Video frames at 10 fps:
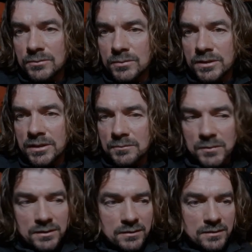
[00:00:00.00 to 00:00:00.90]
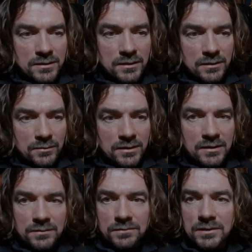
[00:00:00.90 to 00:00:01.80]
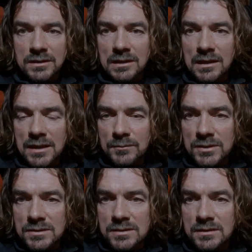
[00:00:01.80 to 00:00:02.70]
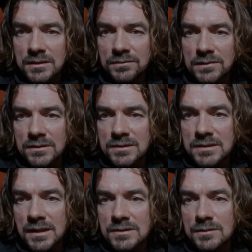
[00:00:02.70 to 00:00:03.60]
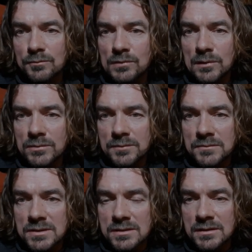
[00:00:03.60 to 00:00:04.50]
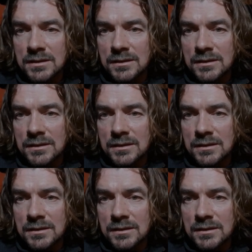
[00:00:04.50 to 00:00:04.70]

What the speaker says: working with, you know, in different climates, different sets of problems,